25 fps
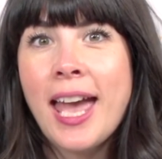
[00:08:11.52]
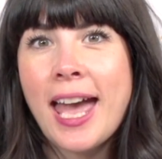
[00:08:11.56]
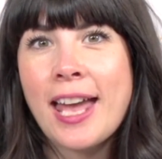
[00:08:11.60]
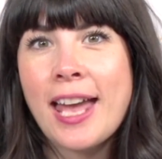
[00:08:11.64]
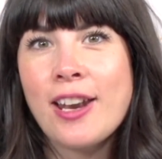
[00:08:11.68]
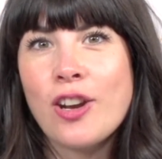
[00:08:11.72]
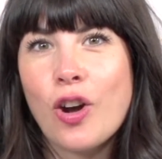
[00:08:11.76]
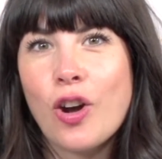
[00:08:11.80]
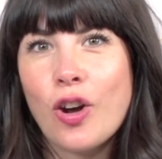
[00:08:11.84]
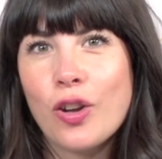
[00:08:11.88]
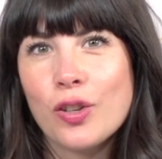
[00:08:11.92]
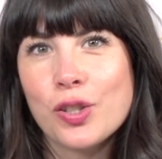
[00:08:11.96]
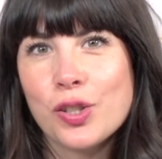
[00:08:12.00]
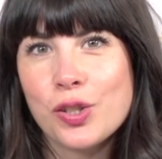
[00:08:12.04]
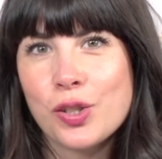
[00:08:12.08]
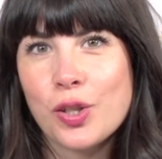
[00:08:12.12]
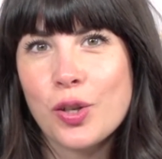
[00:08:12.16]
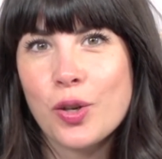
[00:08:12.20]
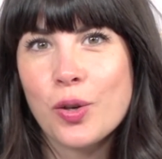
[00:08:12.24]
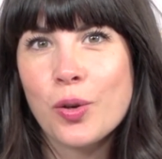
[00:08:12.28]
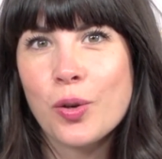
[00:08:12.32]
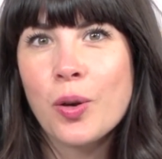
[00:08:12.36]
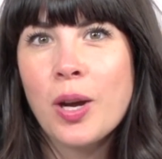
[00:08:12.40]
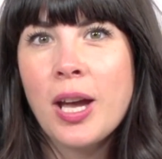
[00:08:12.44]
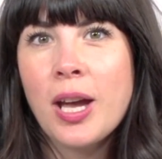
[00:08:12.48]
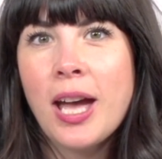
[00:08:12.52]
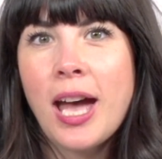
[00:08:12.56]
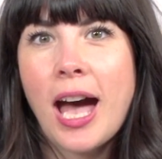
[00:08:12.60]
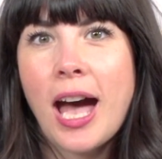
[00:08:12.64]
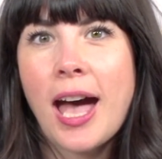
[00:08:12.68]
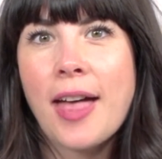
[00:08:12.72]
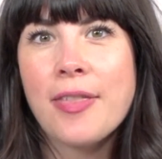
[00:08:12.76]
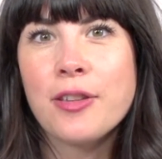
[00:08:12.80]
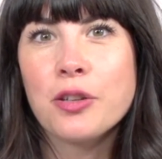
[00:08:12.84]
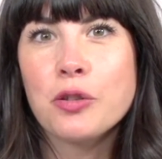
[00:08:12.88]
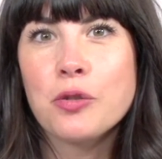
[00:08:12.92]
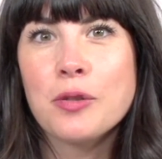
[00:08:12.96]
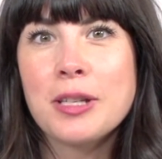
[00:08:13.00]
And also
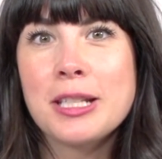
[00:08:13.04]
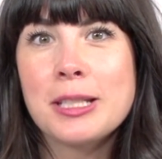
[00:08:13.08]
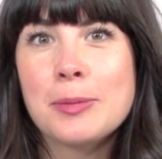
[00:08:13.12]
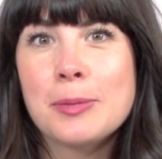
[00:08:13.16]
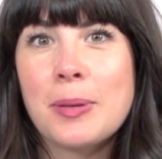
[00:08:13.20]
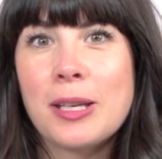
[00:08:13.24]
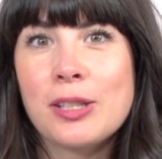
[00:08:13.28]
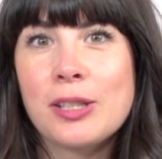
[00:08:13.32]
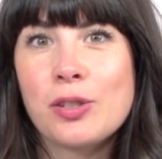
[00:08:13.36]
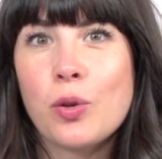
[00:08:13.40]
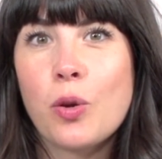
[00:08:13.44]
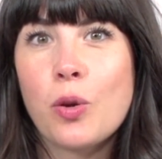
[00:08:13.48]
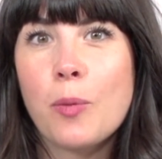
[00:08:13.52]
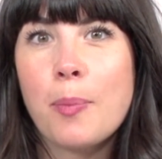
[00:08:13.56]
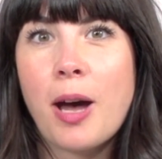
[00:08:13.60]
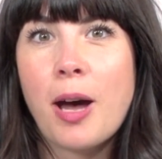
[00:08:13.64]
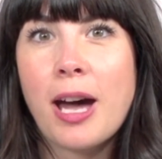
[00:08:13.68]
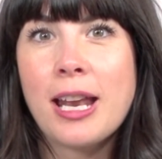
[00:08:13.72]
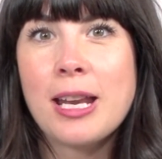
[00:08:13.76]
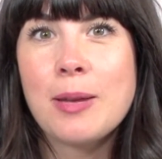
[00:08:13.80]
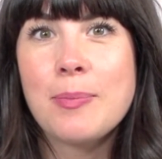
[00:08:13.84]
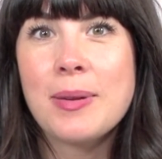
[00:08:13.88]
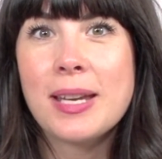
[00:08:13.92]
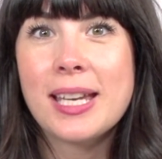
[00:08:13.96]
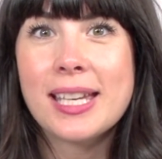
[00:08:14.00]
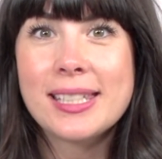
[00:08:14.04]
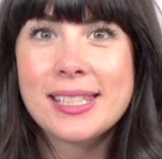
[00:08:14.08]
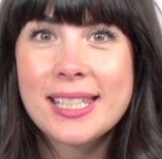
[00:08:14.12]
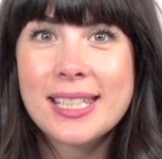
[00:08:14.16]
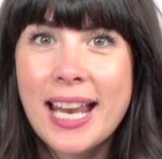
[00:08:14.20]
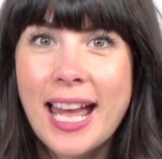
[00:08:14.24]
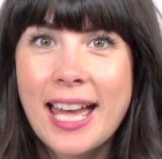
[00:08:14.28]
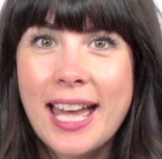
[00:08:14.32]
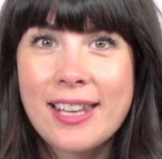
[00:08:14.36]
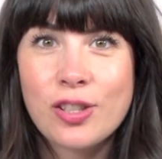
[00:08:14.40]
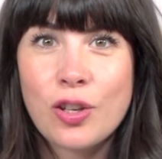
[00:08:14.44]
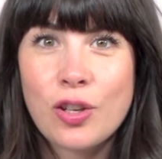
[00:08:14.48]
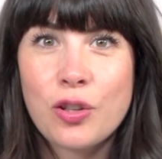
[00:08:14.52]
uh, the Greens Plus Whole Body, because it
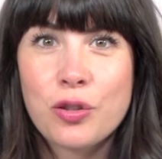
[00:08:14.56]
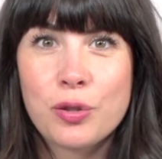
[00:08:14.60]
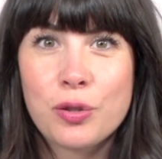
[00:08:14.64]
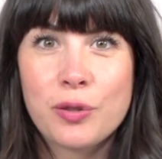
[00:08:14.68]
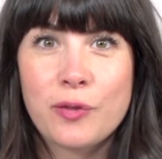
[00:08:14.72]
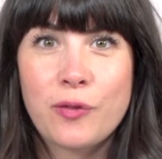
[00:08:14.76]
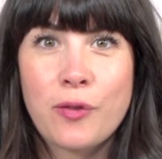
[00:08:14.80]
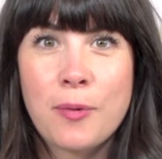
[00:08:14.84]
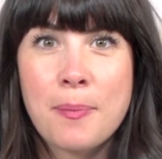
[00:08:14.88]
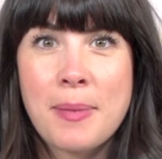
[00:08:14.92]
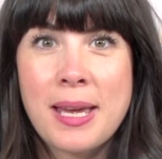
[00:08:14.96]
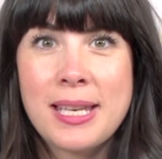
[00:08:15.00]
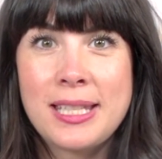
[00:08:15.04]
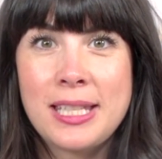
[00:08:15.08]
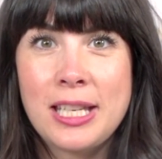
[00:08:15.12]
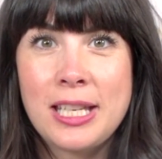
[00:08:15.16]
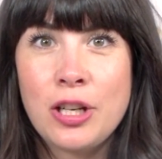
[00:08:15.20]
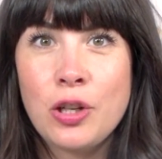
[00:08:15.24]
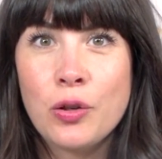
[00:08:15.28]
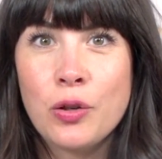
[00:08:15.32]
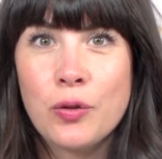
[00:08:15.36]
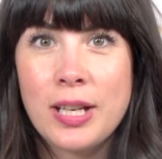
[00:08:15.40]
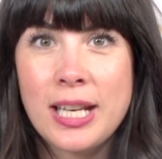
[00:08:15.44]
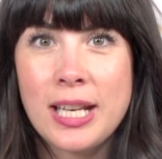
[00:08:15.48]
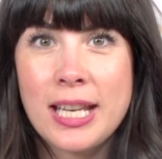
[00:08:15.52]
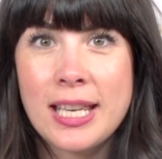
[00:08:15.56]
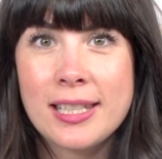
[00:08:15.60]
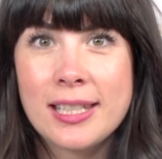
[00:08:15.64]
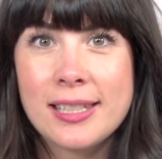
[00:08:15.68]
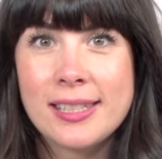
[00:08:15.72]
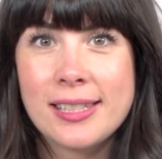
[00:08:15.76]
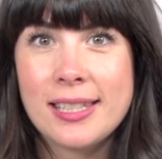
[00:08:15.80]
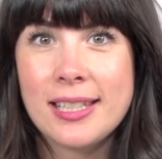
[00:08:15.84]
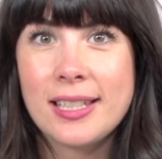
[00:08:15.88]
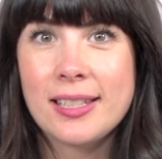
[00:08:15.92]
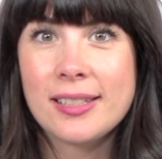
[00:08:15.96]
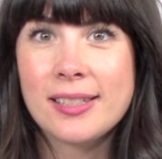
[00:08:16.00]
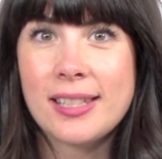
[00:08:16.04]
has all those fermented
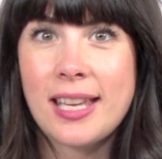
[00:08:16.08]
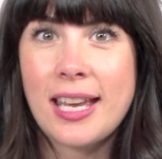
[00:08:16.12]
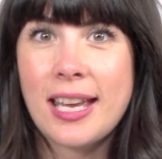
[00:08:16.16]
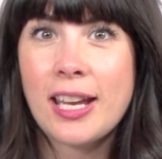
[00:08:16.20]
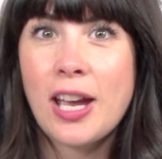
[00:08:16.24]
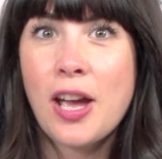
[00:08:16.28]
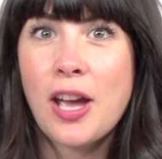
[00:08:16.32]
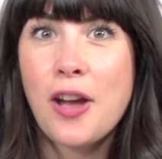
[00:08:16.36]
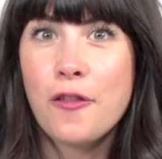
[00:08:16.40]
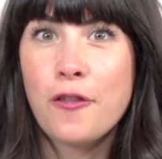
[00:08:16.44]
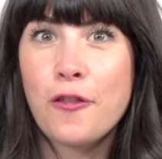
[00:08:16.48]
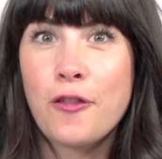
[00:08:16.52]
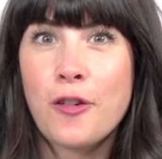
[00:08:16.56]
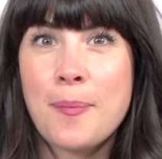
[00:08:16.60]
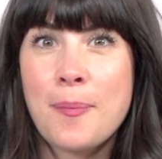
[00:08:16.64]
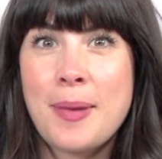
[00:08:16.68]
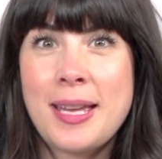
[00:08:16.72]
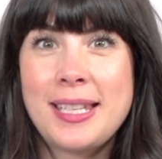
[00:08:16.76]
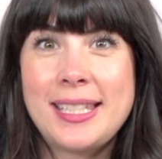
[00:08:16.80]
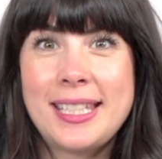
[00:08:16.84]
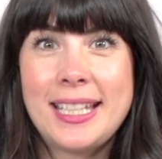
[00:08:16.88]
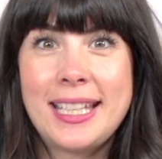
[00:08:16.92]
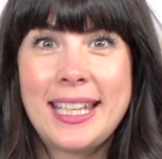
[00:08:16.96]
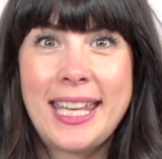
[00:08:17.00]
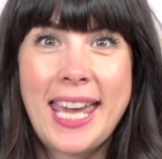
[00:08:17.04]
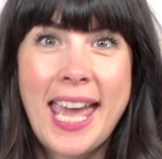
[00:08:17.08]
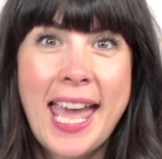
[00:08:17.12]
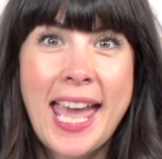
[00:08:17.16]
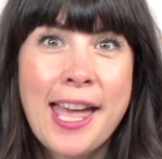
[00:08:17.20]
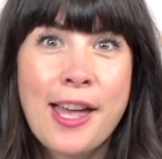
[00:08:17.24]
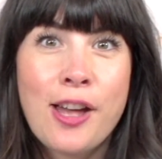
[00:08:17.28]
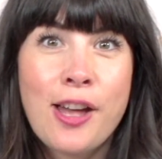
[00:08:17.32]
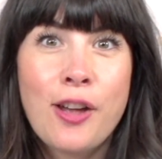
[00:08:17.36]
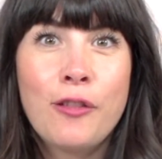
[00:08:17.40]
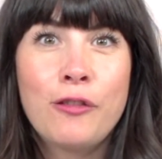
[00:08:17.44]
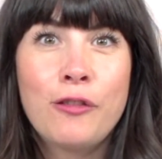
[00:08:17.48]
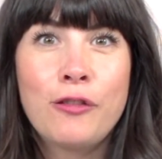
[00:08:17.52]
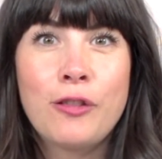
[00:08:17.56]
ingredients, things like fermented
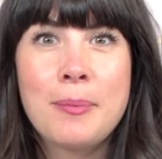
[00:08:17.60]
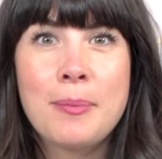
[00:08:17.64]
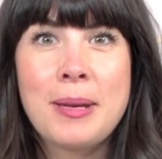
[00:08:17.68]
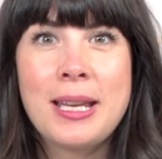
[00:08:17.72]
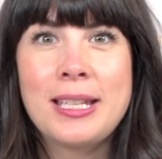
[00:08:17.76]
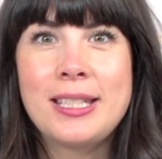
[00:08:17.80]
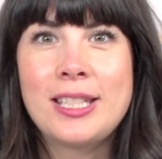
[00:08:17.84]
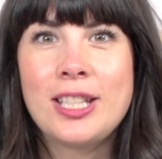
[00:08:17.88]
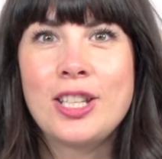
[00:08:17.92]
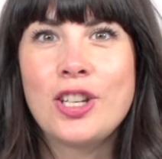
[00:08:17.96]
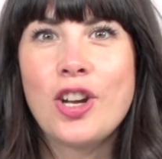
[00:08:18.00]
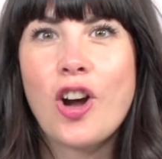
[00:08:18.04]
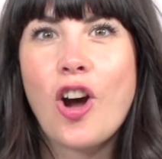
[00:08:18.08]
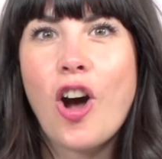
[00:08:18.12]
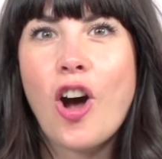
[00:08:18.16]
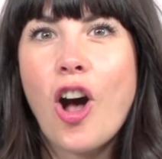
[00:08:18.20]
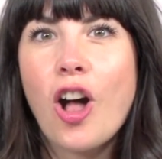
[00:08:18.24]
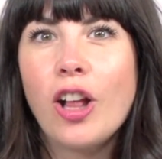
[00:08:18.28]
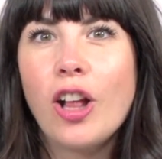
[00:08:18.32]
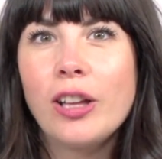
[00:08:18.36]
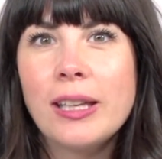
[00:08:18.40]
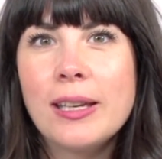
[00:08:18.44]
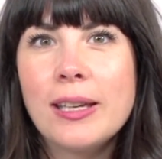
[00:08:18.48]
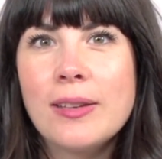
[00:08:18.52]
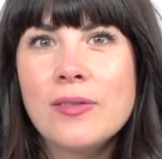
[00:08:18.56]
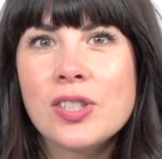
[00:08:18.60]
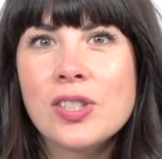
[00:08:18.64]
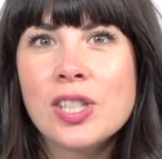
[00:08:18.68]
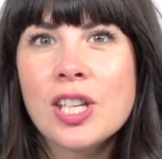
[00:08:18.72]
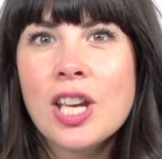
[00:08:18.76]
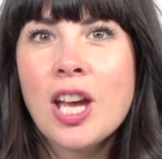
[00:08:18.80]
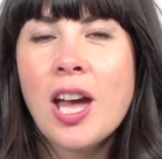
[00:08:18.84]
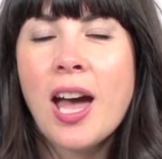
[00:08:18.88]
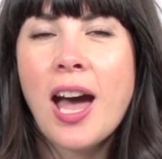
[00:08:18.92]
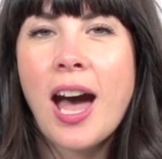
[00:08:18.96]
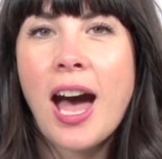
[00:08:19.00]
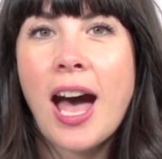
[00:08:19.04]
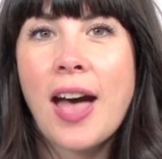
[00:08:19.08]
kale, fermented olives,
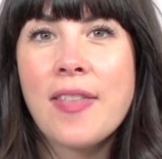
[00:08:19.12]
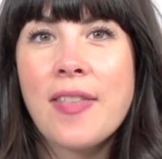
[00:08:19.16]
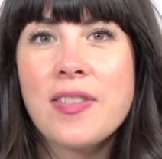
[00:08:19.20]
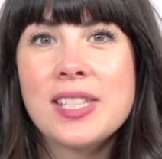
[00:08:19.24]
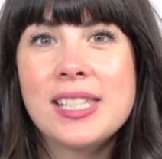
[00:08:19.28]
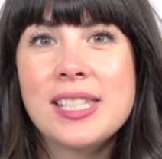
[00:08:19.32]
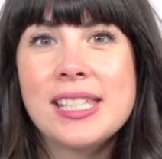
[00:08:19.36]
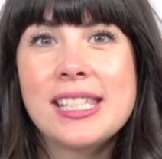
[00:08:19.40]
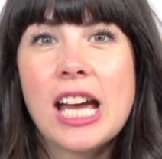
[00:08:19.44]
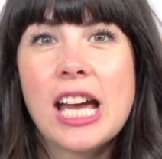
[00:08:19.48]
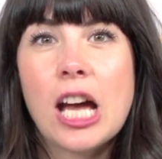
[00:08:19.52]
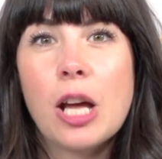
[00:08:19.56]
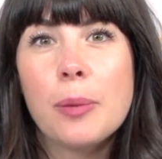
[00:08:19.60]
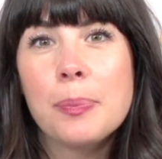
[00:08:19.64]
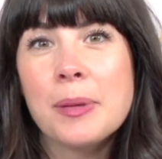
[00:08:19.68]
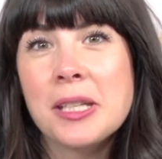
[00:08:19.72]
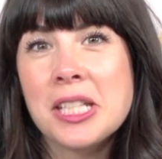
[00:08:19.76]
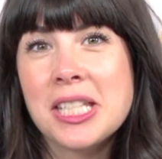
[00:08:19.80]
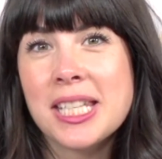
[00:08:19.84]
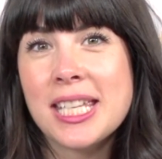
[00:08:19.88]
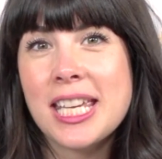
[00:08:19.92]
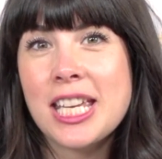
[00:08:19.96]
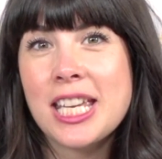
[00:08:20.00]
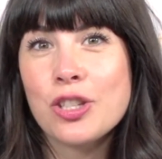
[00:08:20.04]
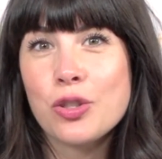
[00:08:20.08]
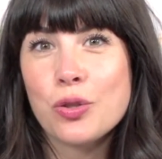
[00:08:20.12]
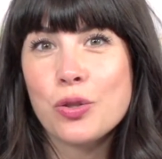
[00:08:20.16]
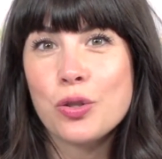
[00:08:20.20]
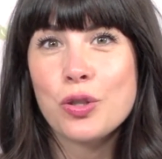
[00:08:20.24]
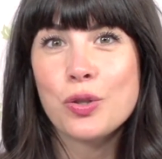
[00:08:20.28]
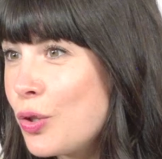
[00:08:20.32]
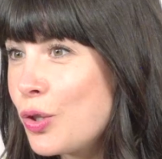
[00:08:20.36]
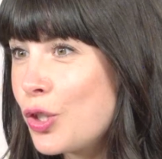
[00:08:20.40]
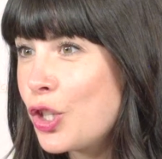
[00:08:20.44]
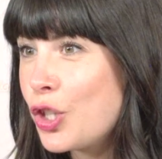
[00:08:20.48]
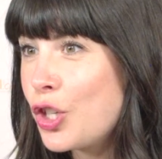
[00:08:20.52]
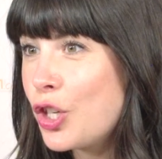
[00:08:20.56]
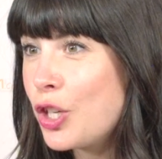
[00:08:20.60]
uh, this is helping to
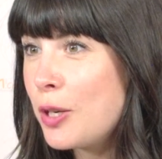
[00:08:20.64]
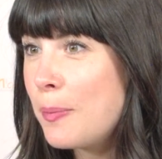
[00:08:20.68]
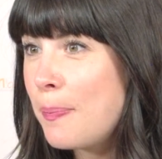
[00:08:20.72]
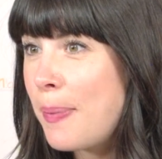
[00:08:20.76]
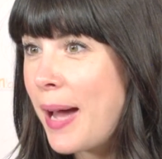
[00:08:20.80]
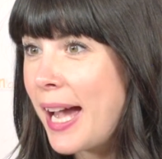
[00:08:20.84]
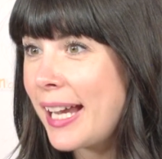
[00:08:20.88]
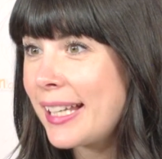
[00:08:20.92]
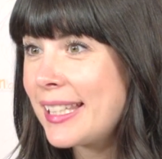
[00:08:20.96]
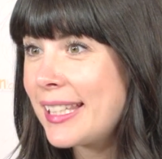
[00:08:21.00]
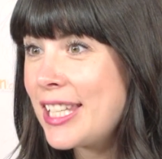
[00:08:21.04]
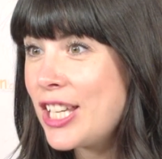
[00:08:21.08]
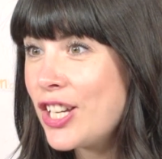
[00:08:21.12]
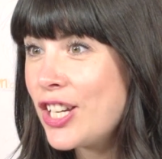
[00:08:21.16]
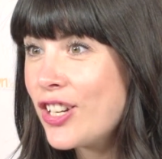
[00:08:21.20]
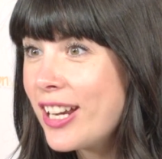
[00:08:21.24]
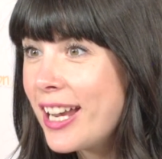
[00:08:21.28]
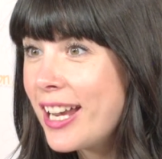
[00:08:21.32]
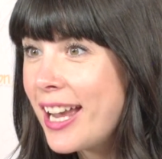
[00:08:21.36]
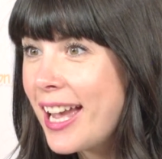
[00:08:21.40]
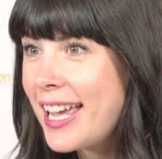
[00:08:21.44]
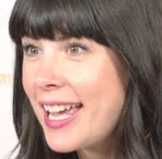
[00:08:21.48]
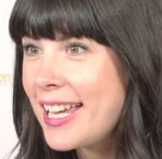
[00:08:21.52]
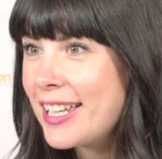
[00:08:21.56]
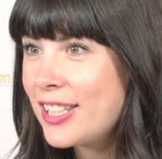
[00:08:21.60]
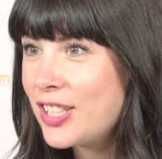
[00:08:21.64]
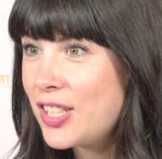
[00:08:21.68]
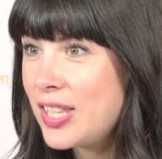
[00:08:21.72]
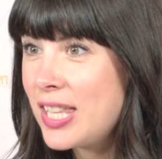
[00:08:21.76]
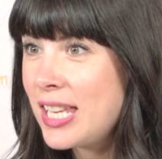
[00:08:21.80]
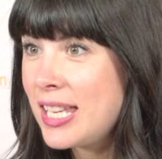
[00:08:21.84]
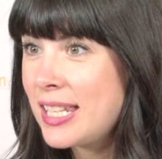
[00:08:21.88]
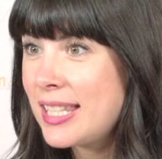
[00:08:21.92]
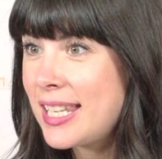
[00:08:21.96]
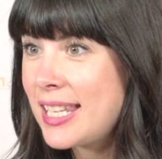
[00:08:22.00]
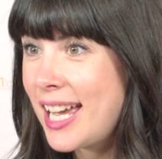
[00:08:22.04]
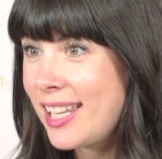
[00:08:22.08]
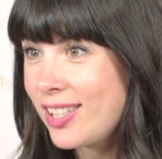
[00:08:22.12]
introduce good bacteria into
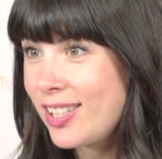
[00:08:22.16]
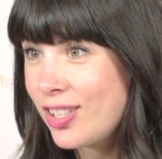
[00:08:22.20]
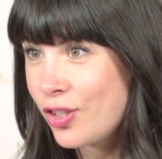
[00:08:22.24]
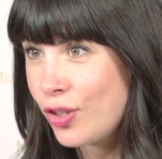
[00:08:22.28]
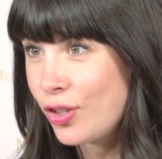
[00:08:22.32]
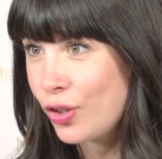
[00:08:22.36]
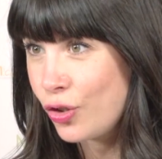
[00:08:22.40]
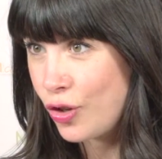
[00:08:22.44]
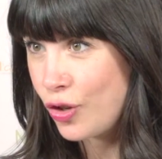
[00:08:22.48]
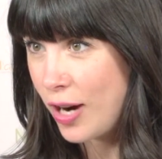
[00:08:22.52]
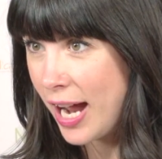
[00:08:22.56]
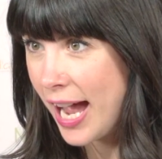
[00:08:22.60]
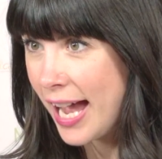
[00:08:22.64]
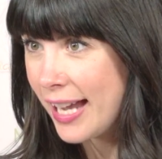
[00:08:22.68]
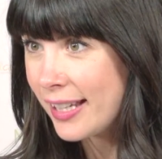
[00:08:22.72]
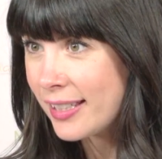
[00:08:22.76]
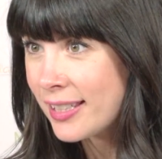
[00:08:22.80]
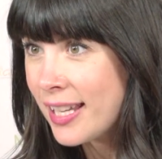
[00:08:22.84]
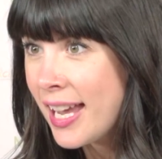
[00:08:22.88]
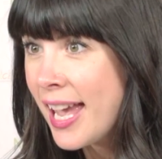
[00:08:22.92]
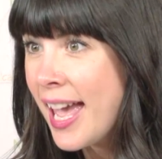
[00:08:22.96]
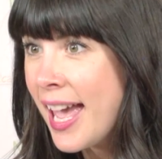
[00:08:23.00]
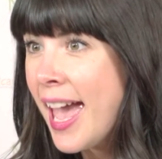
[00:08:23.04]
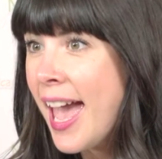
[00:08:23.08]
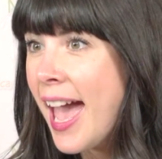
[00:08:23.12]
the intestinal tract.